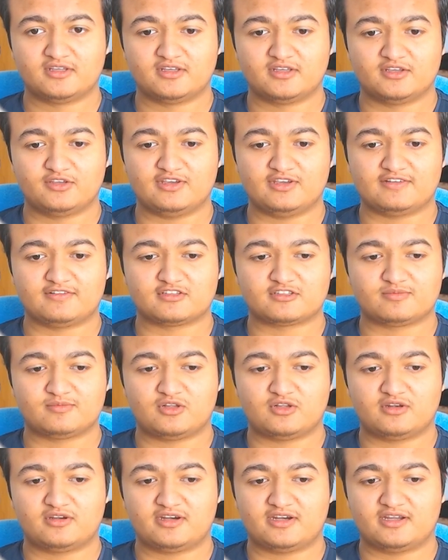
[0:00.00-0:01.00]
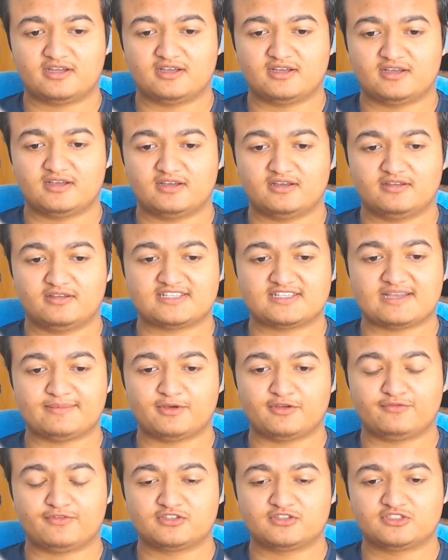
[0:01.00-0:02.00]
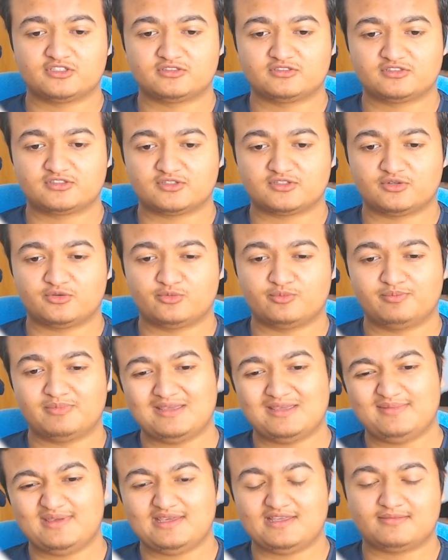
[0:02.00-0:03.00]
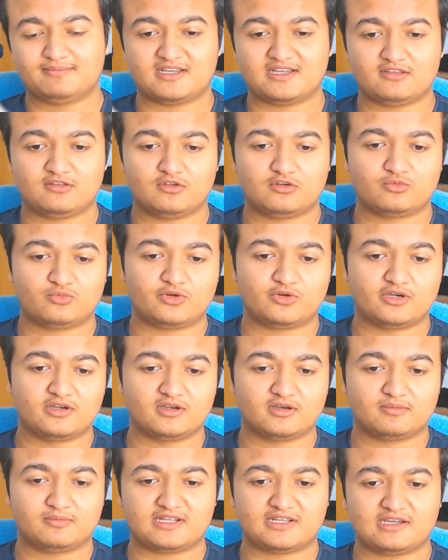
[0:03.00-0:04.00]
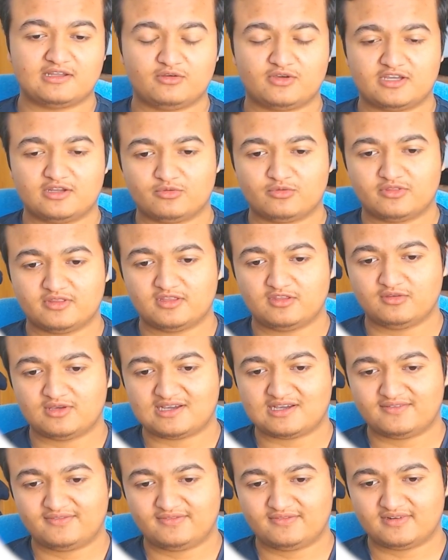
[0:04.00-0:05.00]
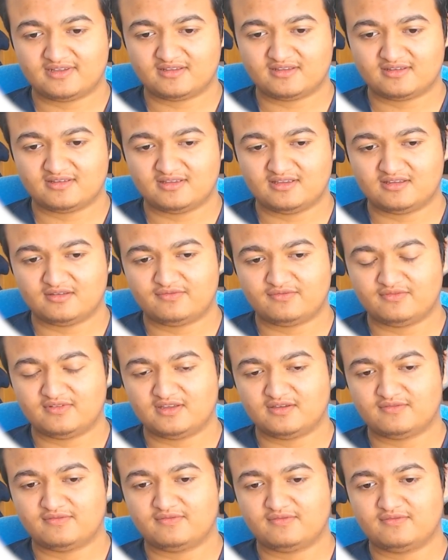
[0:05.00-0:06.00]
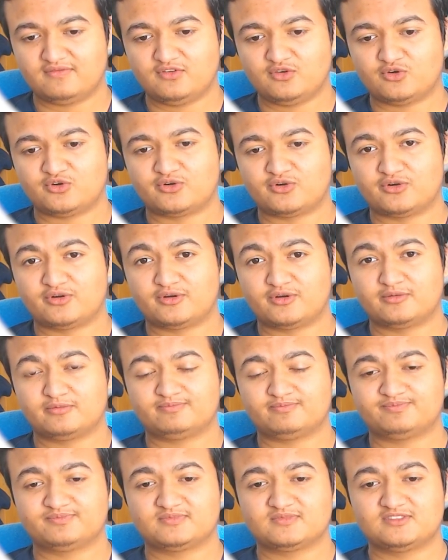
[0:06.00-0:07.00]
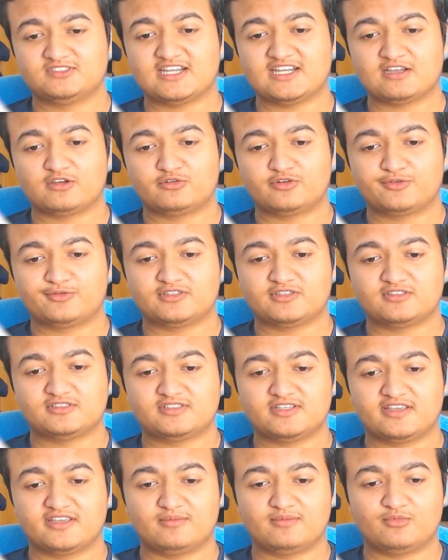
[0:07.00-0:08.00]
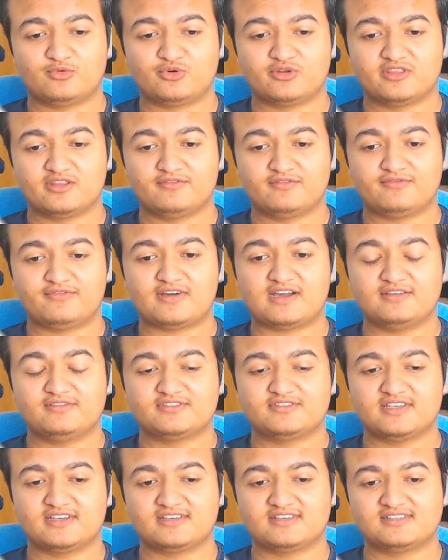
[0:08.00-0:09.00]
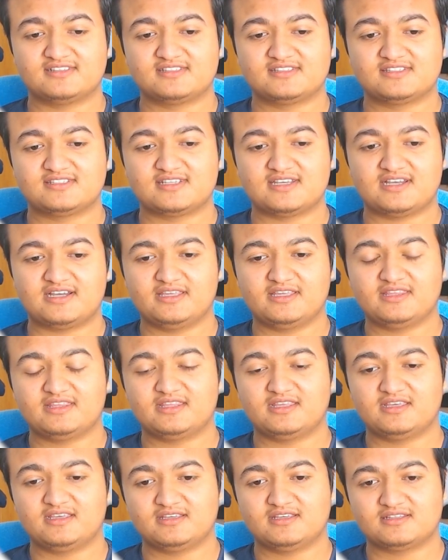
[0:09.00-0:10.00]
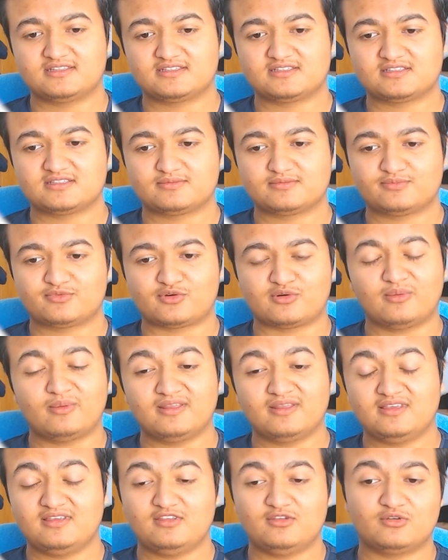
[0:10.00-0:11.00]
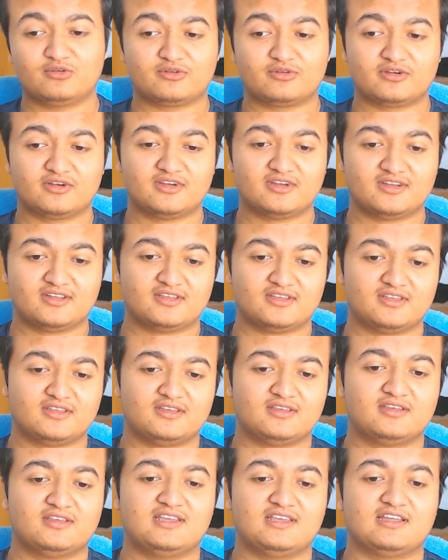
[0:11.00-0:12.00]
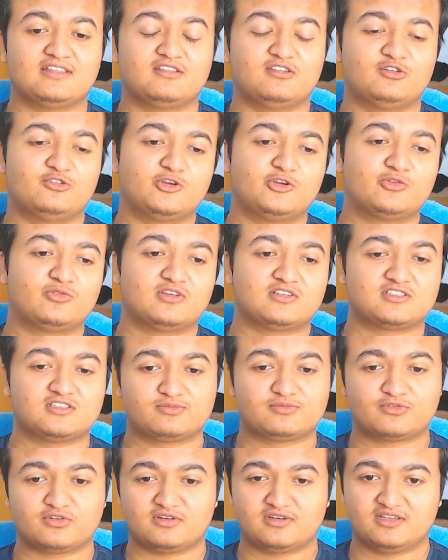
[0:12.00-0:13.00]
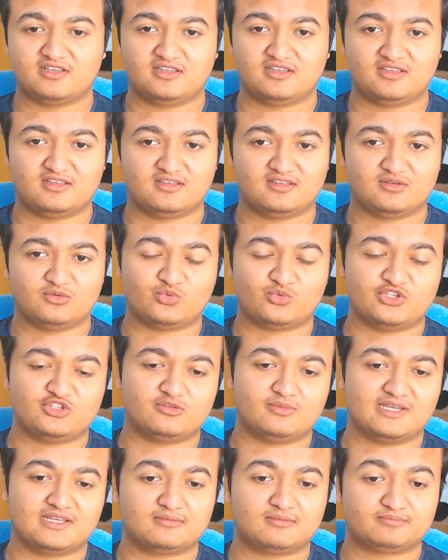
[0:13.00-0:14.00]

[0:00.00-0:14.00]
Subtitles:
timeout function, so maybe it might not work, but I don't think you have, like, if your Django request is taking more than 5 seconds, I think it's probably your request is probably way too big.